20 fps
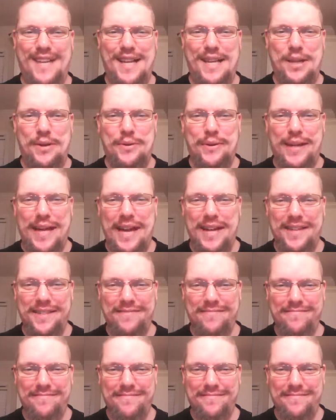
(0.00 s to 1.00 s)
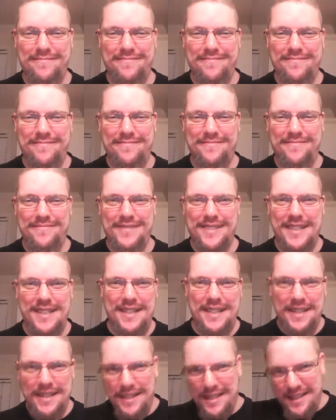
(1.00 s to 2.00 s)
Hello again.
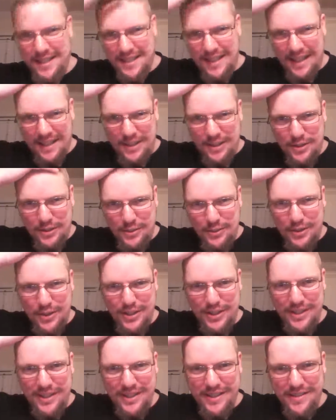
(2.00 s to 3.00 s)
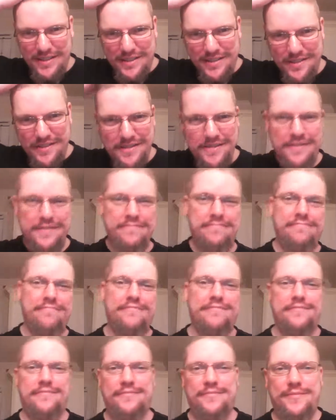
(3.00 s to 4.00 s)
Like the new look?
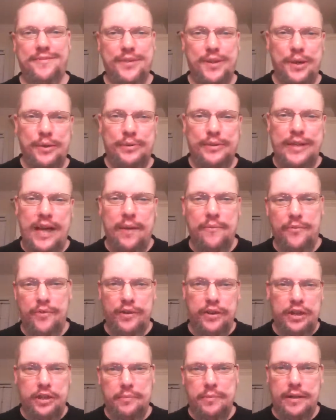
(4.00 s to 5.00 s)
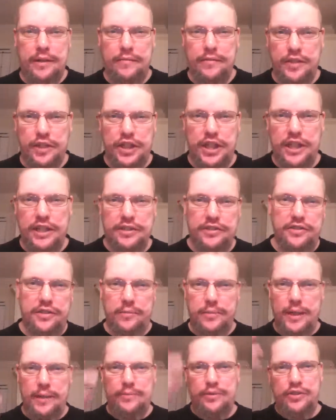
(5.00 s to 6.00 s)
Thought it was time for a little bit of a change.
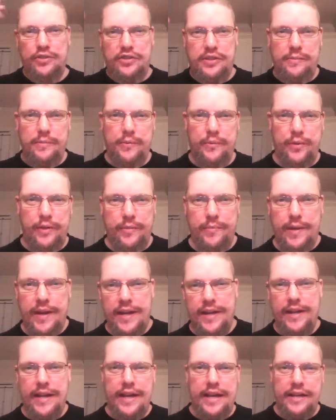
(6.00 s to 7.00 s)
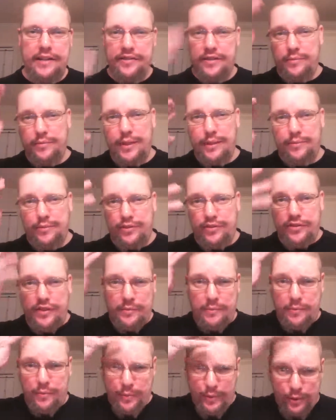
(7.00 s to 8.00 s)
Sometimes you see me with a bandana, sometimes you see
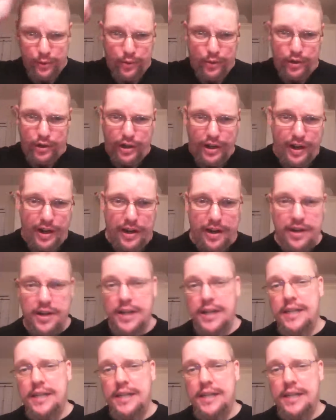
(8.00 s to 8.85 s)
me with longer hair.